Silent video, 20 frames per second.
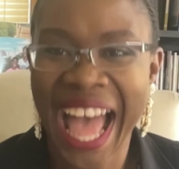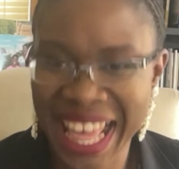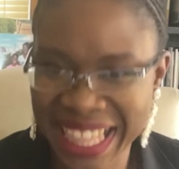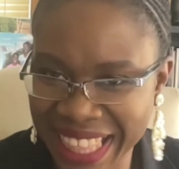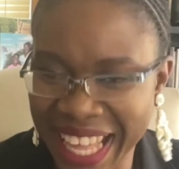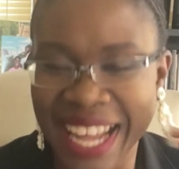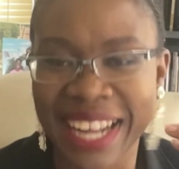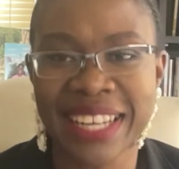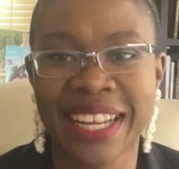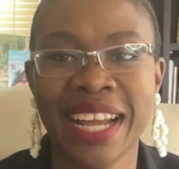
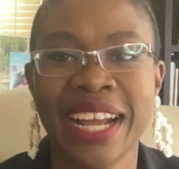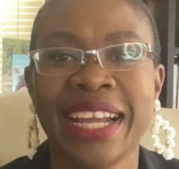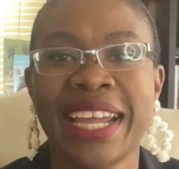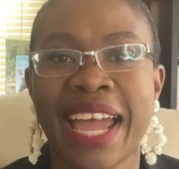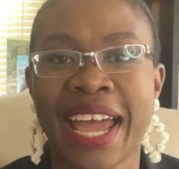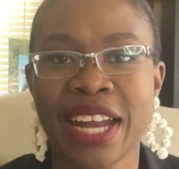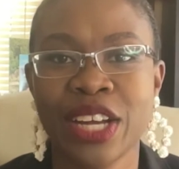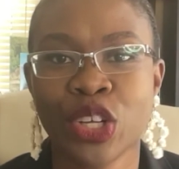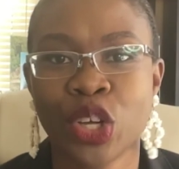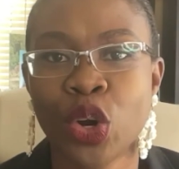Then
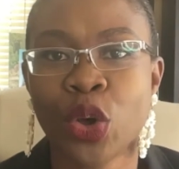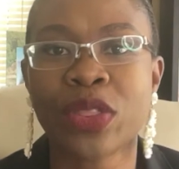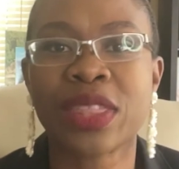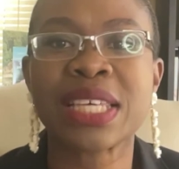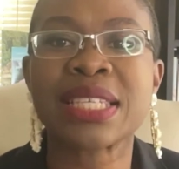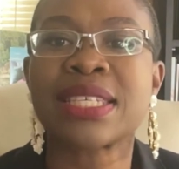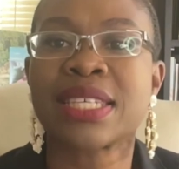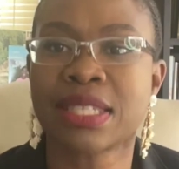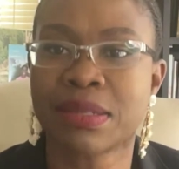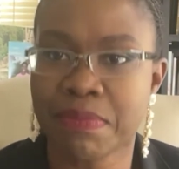again,
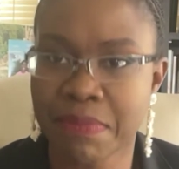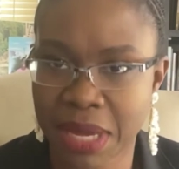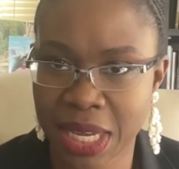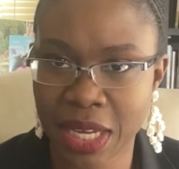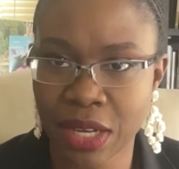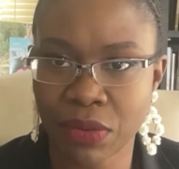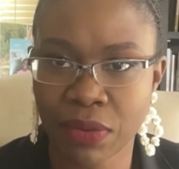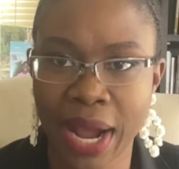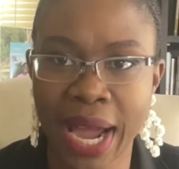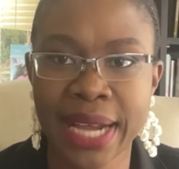this is
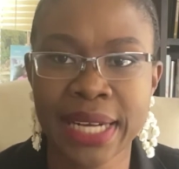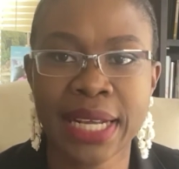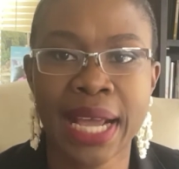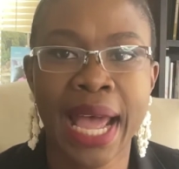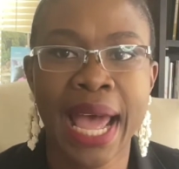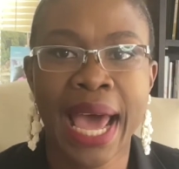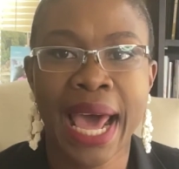me, right?